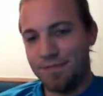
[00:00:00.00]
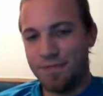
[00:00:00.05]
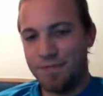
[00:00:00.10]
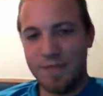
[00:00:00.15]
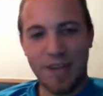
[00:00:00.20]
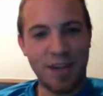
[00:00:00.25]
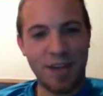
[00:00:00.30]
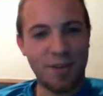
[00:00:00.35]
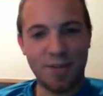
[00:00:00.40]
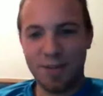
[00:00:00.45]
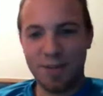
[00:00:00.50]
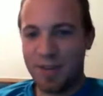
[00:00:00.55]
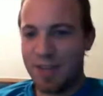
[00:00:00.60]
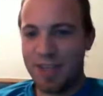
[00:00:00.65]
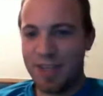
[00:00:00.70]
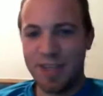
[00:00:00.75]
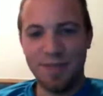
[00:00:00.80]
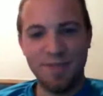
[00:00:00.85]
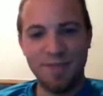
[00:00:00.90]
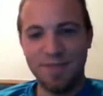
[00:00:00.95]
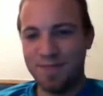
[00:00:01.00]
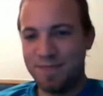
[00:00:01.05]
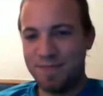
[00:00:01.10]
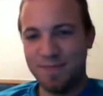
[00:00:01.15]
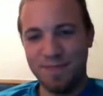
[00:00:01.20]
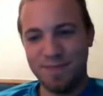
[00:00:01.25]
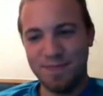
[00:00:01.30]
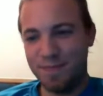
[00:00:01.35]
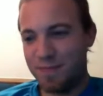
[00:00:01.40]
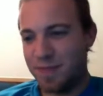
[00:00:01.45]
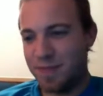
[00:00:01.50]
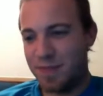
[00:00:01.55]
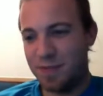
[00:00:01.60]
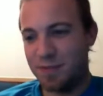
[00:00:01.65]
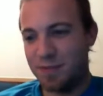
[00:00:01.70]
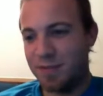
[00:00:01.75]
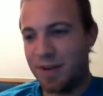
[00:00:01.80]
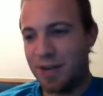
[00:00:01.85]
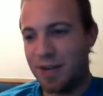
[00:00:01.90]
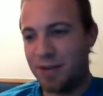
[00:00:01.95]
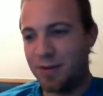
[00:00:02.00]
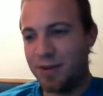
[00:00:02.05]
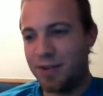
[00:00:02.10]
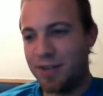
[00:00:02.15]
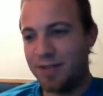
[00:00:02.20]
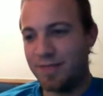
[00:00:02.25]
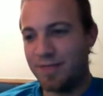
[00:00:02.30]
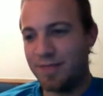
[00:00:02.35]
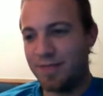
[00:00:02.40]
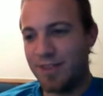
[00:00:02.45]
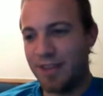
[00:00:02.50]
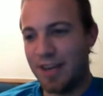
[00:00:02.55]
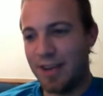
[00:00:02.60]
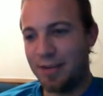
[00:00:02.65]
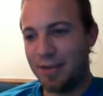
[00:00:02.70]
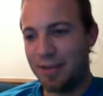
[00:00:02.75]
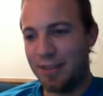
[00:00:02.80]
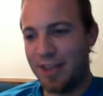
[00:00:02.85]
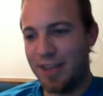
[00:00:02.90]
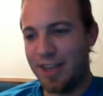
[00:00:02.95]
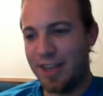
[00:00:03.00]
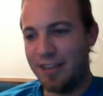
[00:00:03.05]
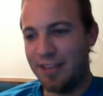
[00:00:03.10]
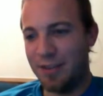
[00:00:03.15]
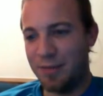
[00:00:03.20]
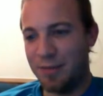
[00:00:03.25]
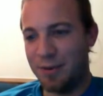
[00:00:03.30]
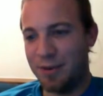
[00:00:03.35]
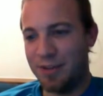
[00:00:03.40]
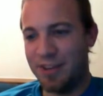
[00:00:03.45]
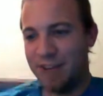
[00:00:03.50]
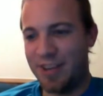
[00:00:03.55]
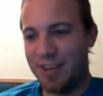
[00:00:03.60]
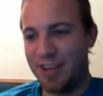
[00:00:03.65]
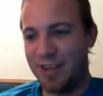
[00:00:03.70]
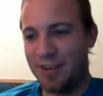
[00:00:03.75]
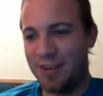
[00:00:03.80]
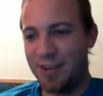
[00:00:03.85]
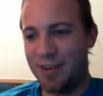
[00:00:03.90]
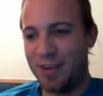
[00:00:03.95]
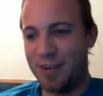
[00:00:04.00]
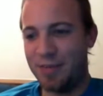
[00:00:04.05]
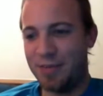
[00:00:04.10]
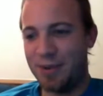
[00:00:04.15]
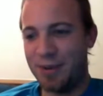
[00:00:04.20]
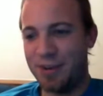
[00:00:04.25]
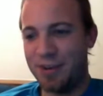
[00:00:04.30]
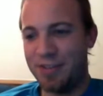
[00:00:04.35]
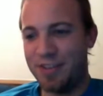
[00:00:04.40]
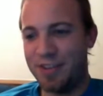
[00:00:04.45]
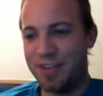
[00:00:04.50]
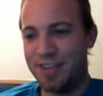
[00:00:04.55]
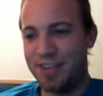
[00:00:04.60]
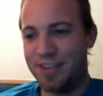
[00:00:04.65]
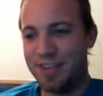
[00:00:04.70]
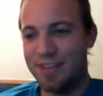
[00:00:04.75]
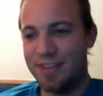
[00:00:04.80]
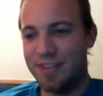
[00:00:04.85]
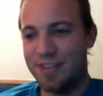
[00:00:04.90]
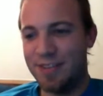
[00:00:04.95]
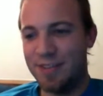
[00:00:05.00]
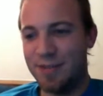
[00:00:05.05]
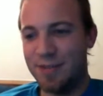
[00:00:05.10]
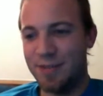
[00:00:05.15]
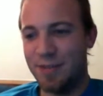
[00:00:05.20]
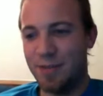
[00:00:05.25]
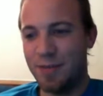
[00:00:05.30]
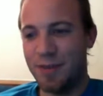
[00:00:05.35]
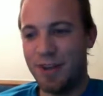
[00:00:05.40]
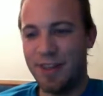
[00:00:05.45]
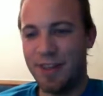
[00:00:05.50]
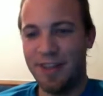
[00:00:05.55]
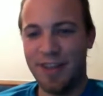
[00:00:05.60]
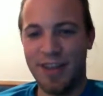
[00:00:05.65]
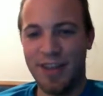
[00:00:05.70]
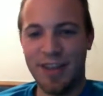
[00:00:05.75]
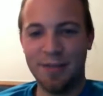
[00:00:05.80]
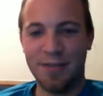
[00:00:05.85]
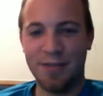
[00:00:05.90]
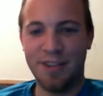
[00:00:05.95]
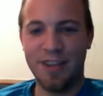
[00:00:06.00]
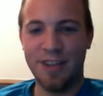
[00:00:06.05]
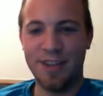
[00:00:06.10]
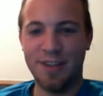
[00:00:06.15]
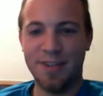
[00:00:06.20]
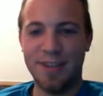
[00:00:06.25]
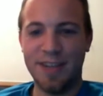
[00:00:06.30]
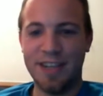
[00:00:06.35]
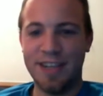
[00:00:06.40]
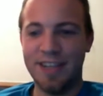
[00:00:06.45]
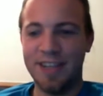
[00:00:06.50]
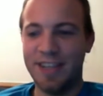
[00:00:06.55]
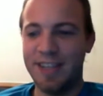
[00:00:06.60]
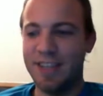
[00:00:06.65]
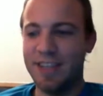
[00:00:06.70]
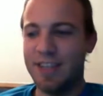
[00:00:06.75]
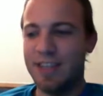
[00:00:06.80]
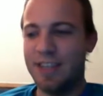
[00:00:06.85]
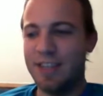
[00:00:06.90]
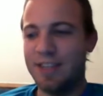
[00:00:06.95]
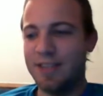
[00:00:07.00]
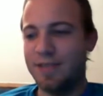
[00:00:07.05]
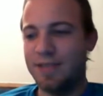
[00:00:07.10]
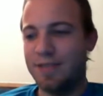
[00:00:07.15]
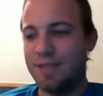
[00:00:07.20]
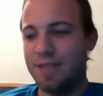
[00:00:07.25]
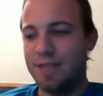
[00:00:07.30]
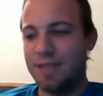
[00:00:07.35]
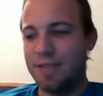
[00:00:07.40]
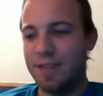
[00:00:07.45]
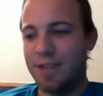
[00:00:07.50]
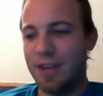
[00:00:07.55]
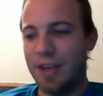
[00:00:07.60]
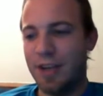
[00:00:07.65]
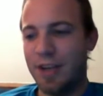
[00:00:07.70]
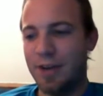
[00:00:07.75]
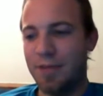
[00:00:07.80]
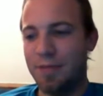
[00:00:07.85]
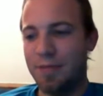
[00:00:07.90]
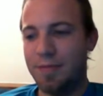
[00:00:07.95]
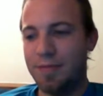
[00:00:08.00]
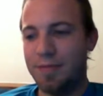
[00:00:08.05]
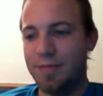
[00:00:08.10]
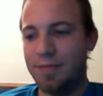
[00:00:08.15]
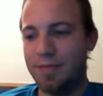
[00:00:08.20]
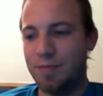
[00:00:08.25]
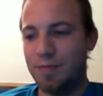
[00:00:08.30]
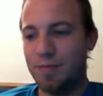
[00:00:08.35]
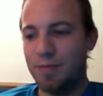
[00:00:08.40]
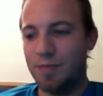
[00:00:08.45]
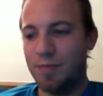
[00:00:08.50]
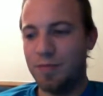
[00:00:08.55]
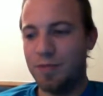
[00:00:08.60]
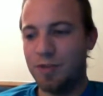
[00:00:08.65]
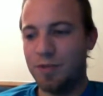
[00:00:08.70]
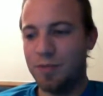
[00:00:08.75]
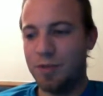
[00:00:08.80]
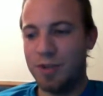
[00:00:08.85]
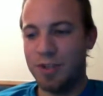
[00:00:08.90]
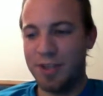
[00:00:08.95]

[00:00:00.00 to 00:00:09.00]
I don't really follow it. I don't think he's a particularly good person from anything I've seen or read. Um, He's pretty